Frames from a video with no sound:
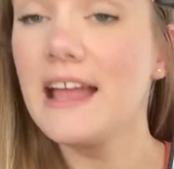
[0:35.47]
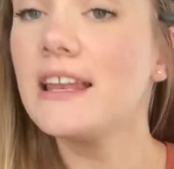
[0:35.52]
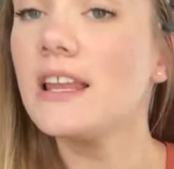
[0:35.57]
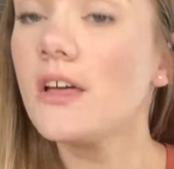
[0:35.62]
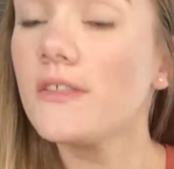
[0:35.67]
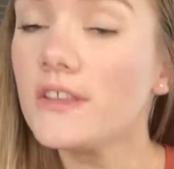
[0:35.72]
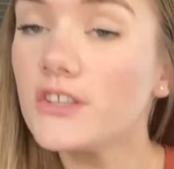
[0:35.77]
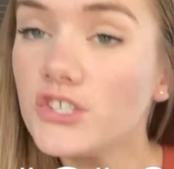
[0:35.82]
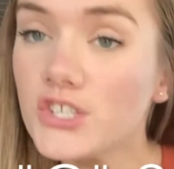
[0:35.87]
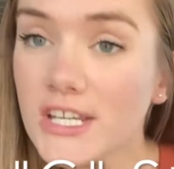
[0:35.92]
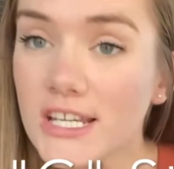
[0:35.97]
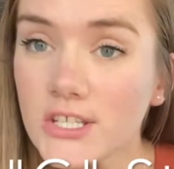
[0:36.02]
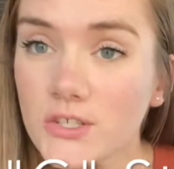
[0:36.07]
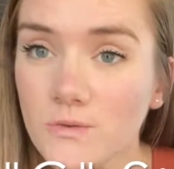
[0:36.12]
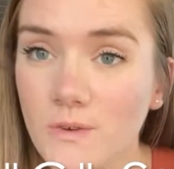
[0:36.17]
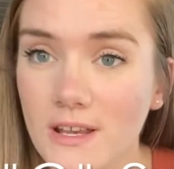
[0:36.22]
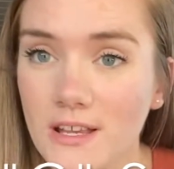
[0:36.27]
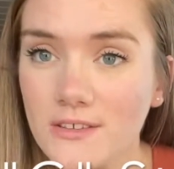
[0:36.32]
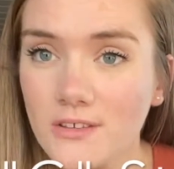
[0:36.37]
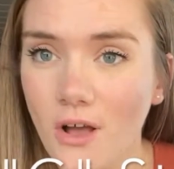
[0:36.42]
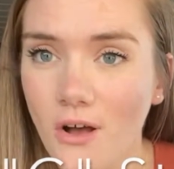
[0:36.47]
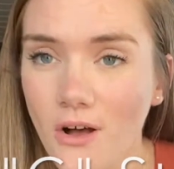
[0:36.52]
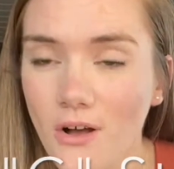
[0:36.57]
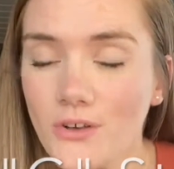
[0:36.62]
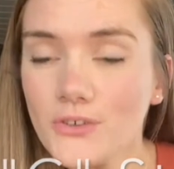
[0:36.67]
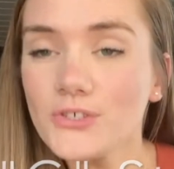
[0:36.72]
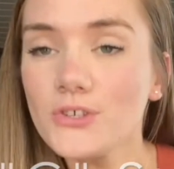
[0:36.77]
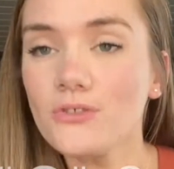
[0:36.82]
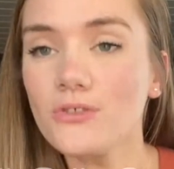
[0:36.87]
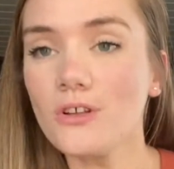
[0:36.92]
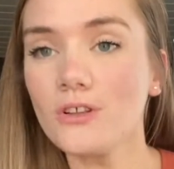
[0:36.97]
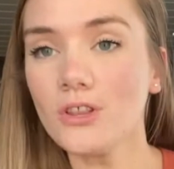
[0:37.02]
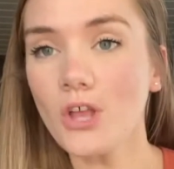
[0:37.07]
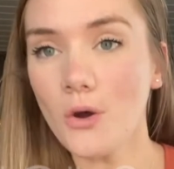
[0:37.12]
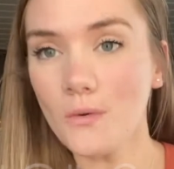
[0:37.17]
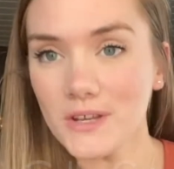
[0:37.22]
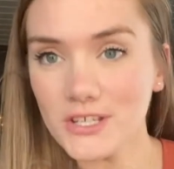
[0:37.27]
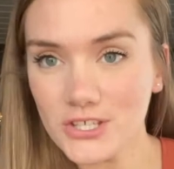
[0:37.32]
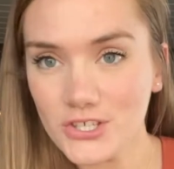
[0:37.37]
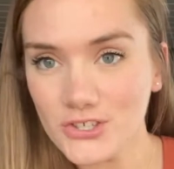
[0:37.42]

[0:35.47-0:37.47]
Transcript: Now the G string is also the lowest